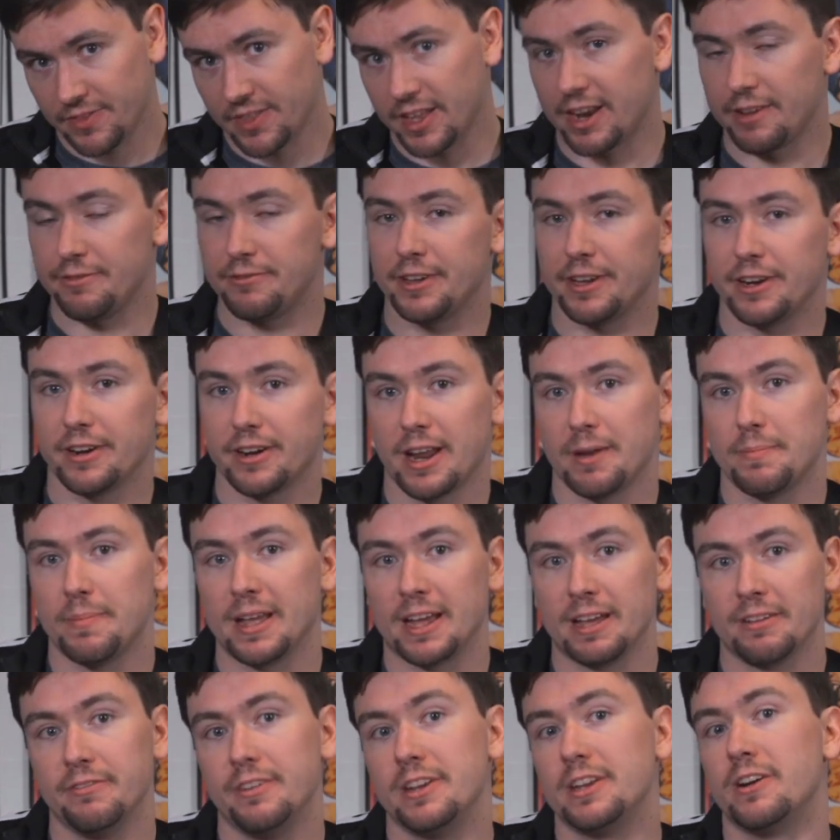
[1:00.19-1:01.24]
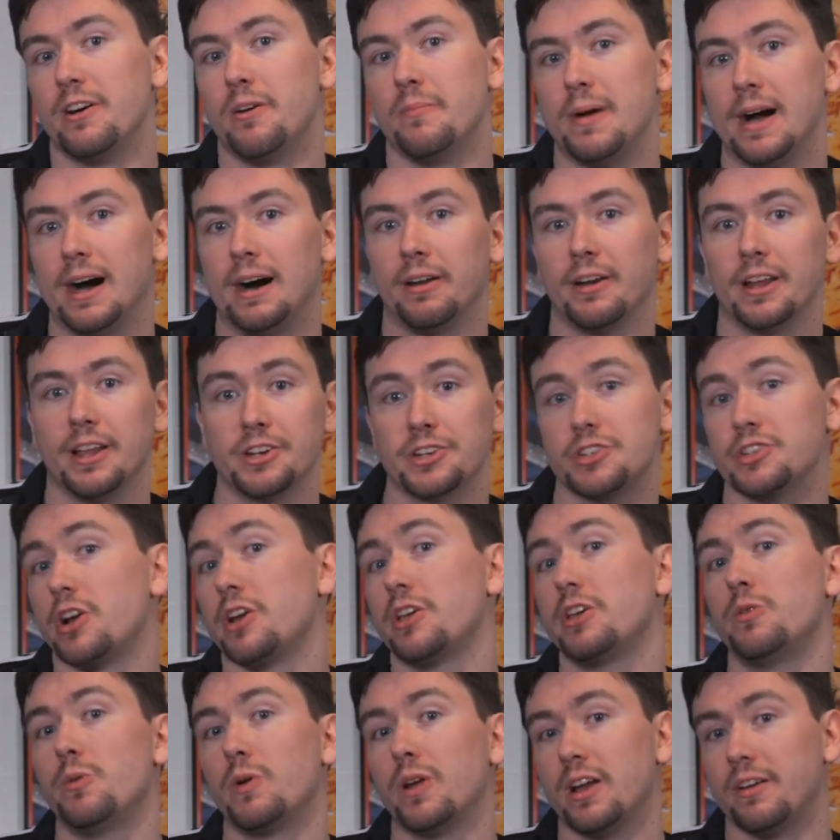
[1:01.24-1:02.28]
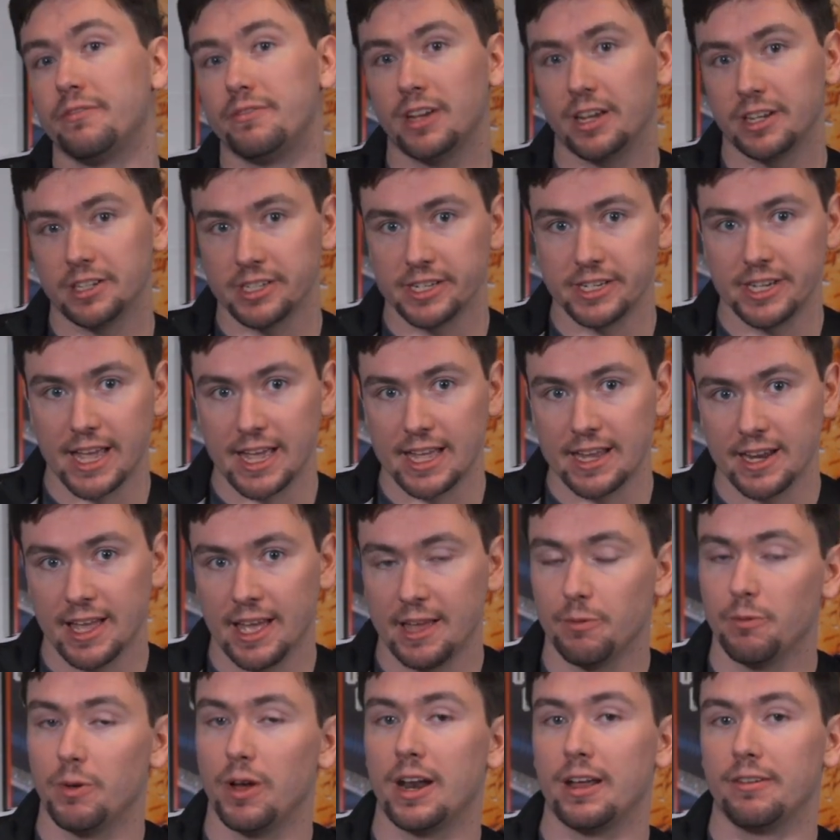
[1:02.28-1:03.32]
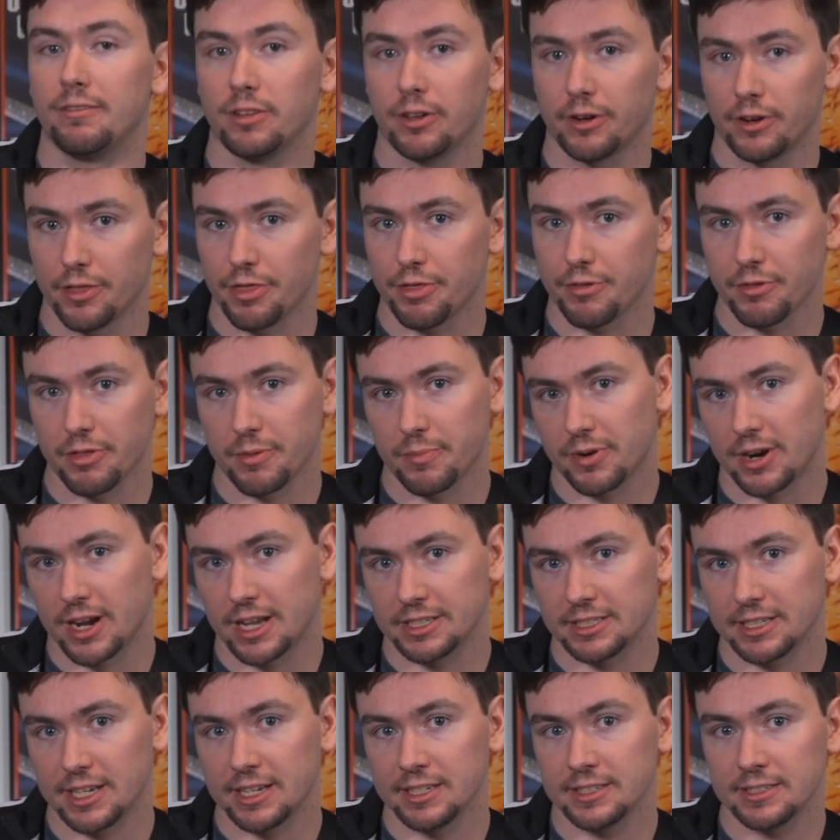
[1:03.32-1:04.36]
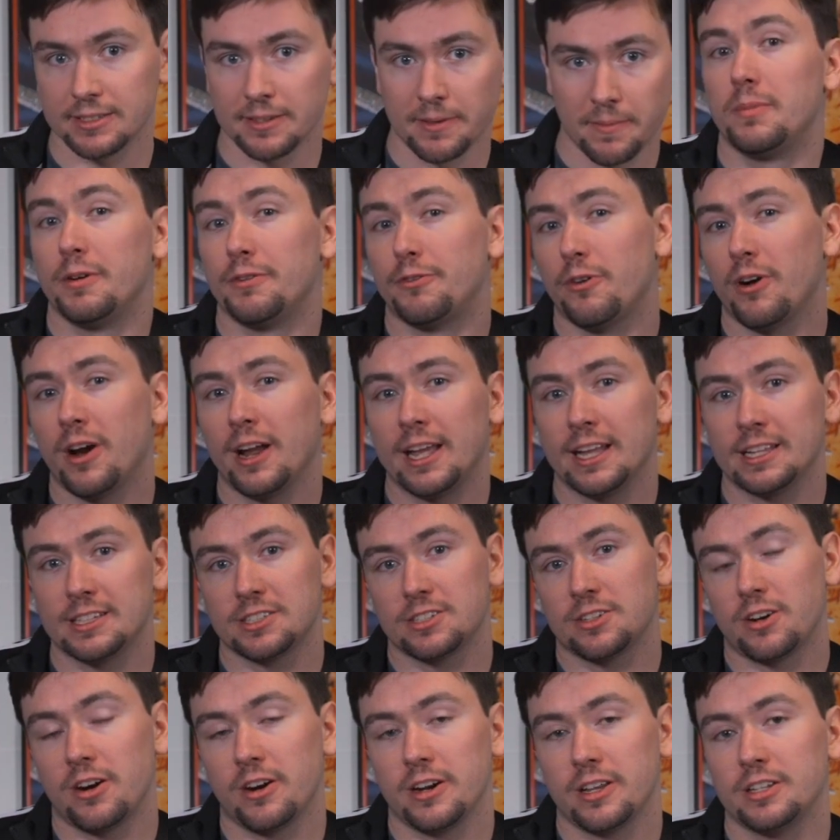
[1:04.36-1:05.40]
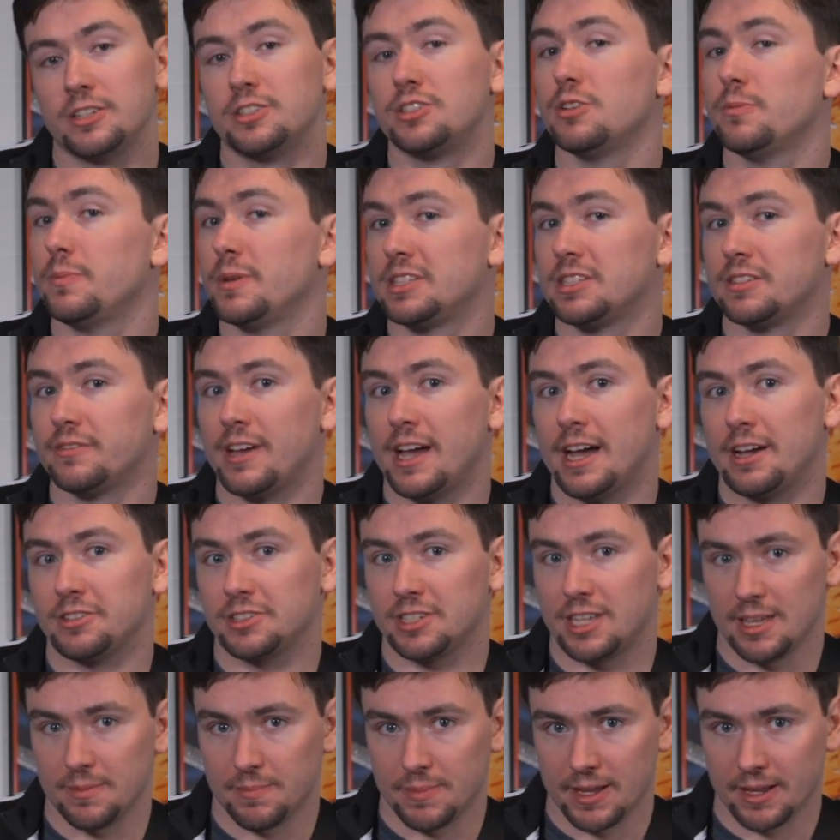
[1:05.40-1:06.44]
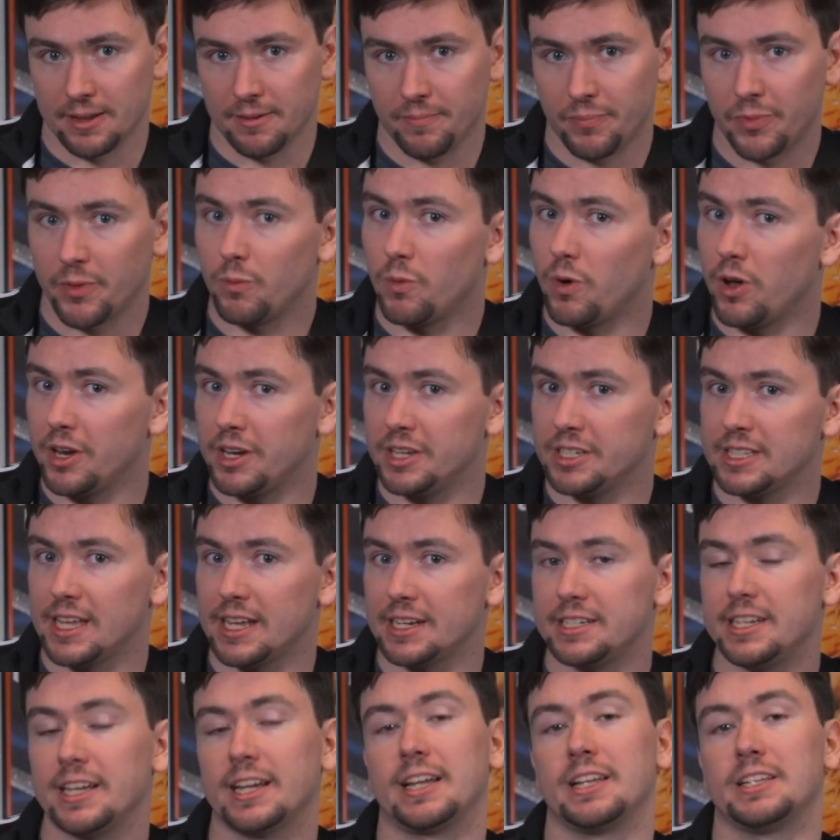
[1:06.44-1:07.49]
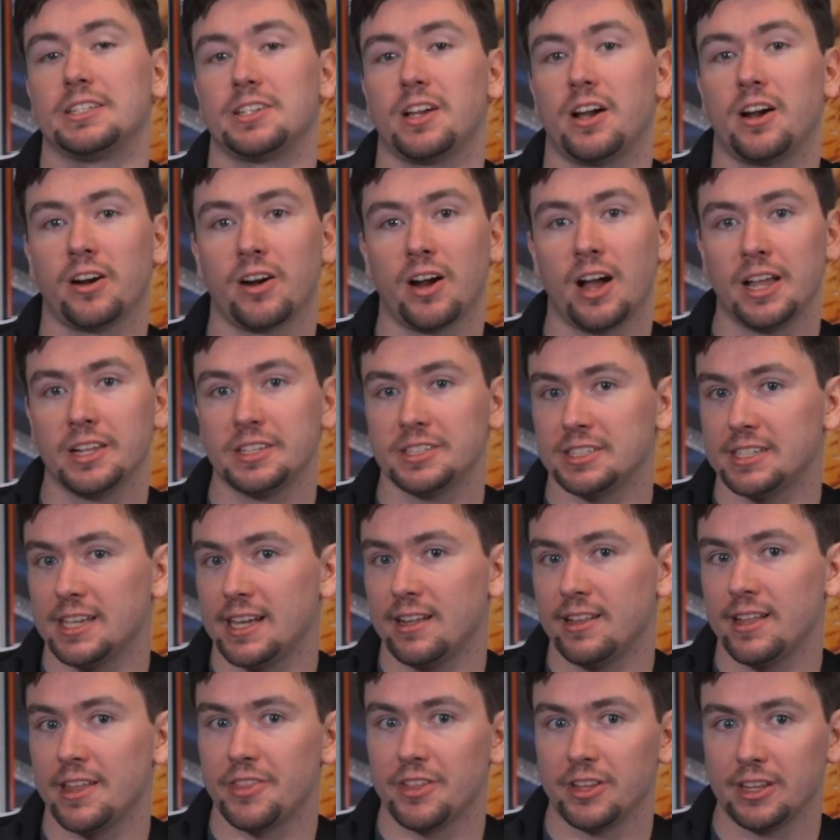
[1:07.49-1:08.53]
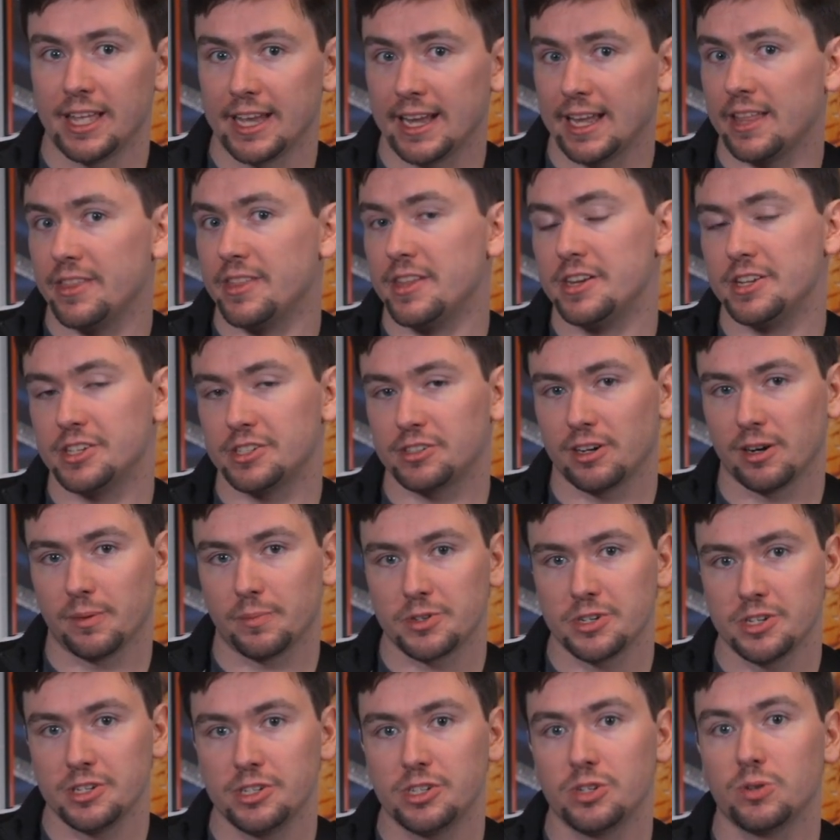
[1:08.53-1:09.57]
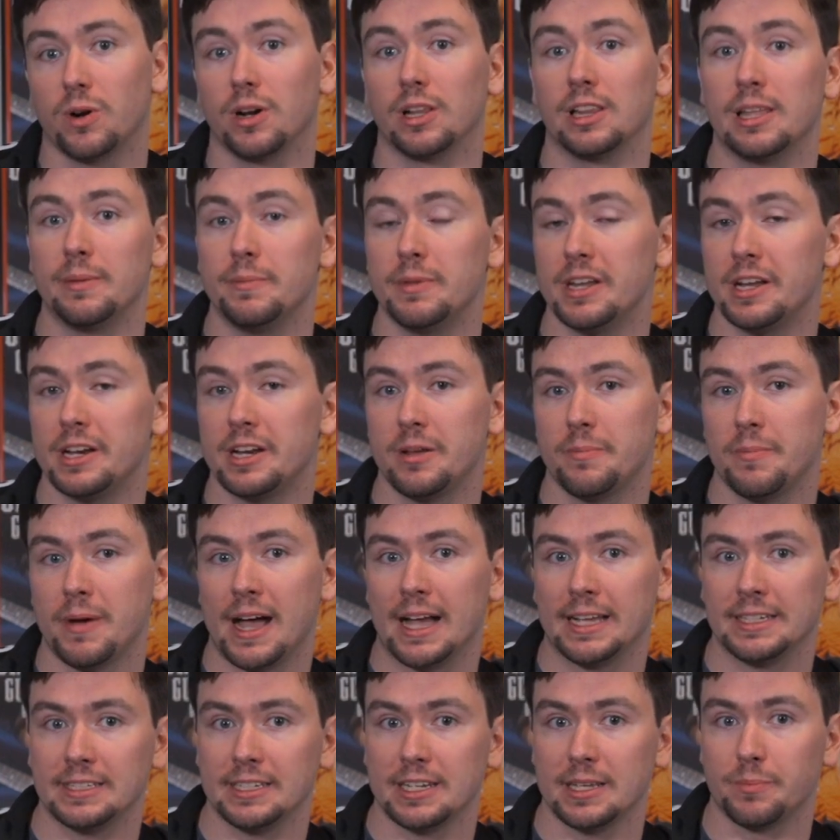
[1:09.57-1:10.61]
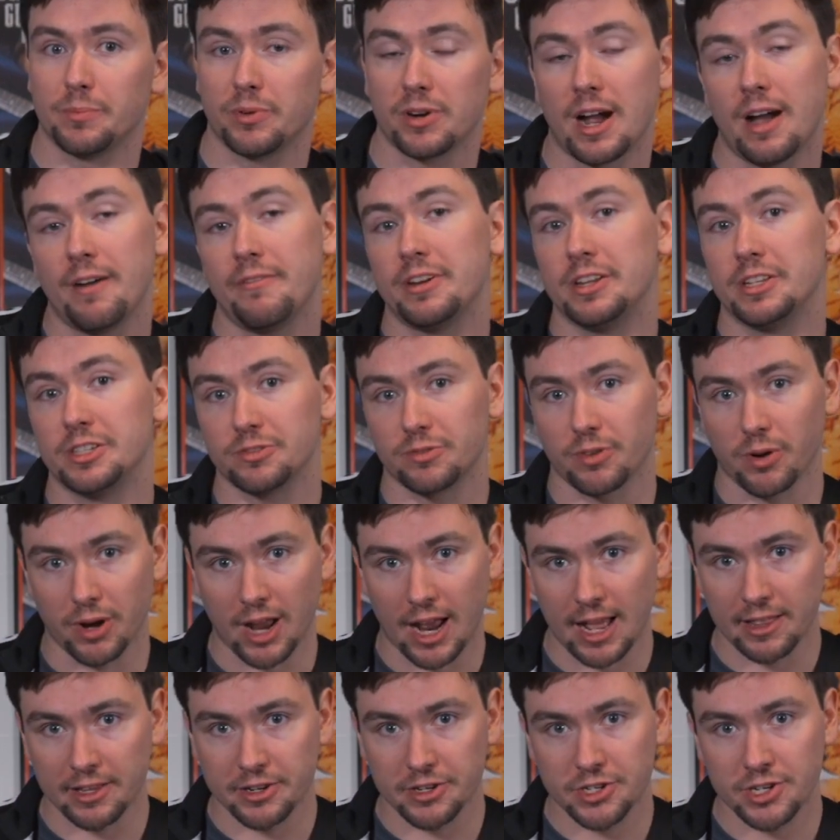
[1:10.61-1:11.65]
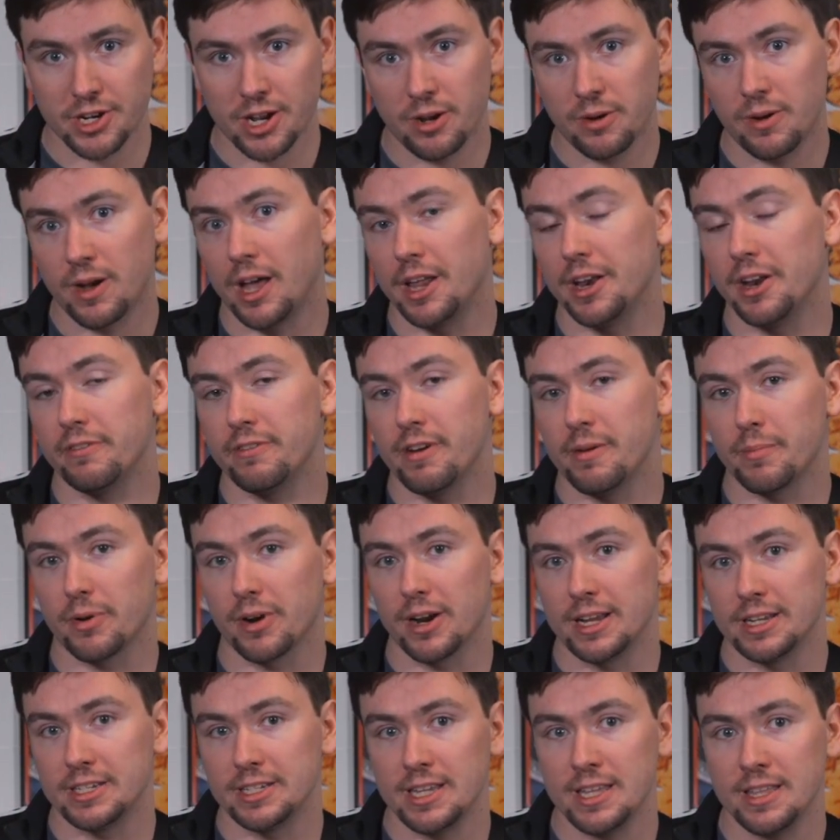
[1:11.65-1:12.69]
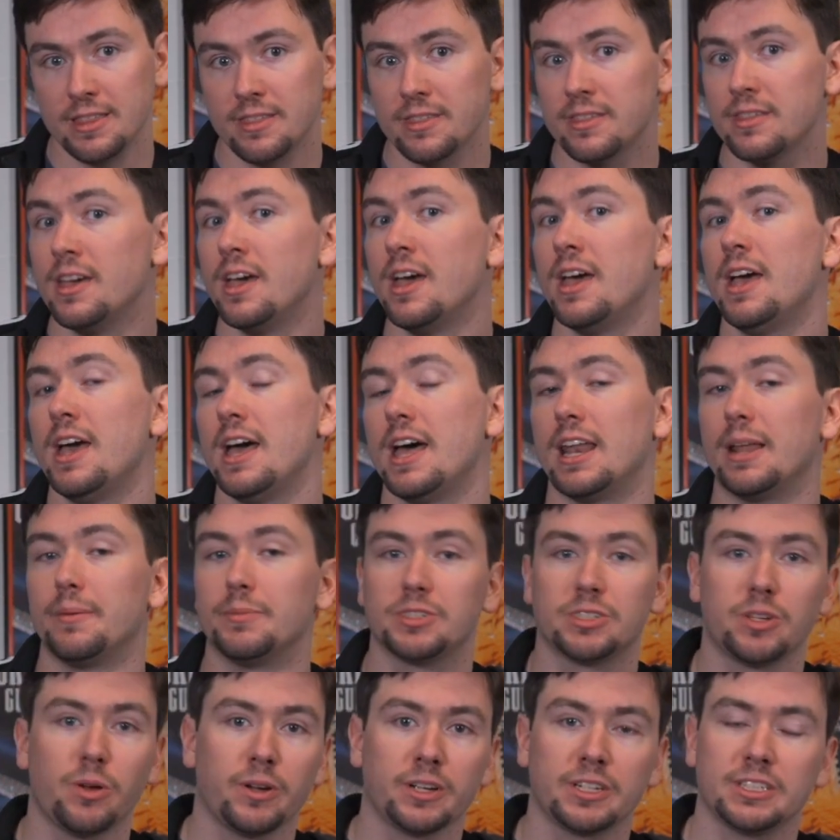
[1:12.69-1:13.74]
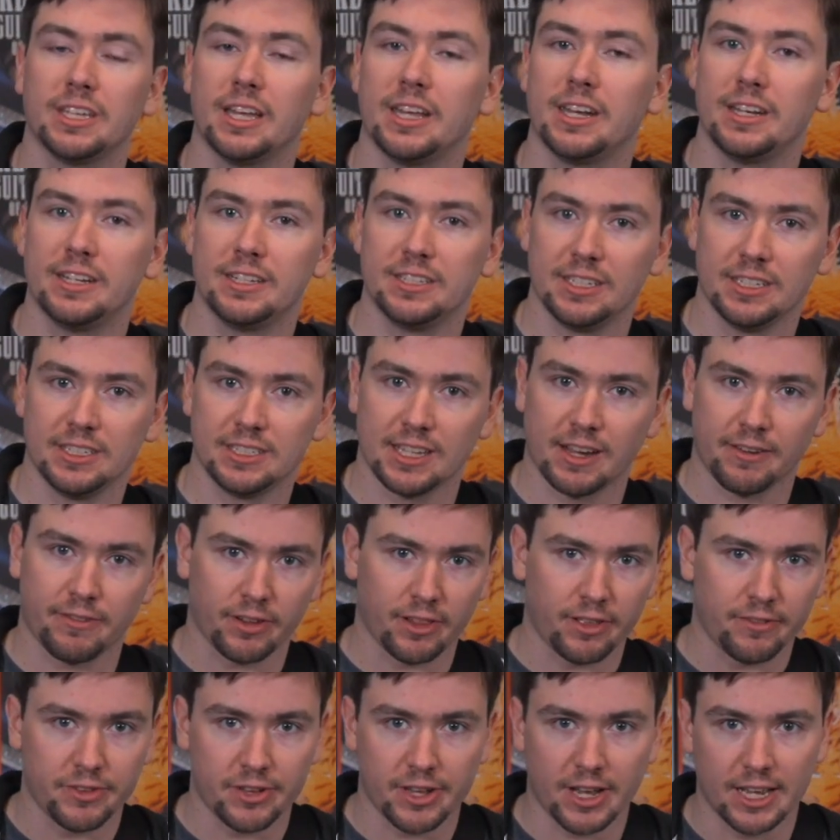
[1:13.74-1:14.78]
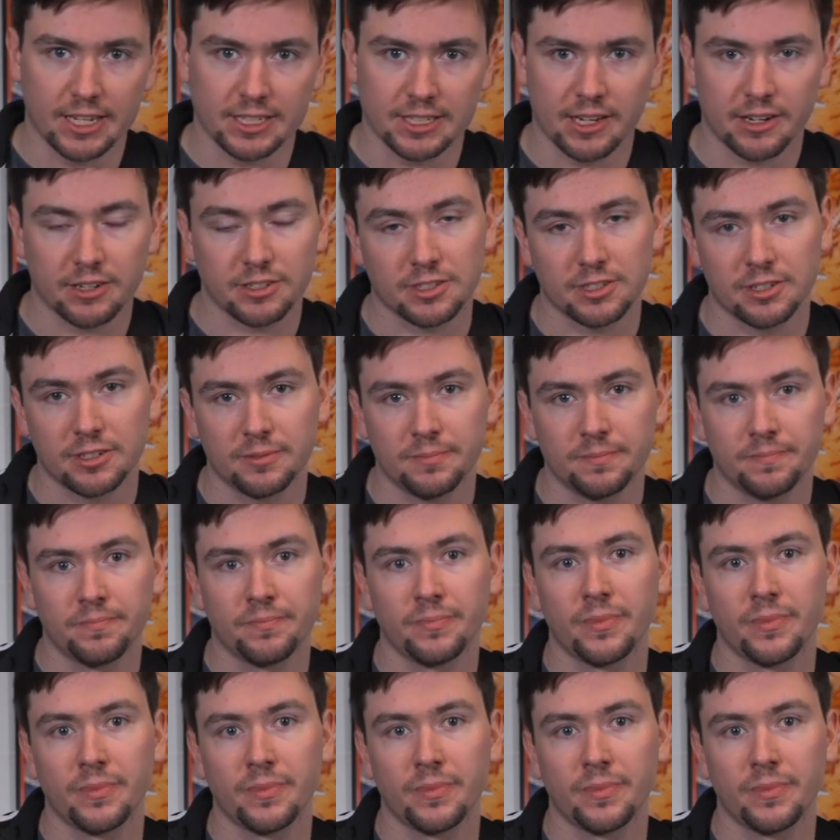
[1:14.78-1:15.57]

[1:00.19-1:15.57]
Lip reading: that I figured I'd make a video about and show you what I've done to date and what I've learned through the process. Before I get started, 2 bits of housekeeping. One is that tickets are on sale at the link in the description to our limited capacity Providence, Rhode Island show on November 18th, and I'm so excited to see several of you guys there soon.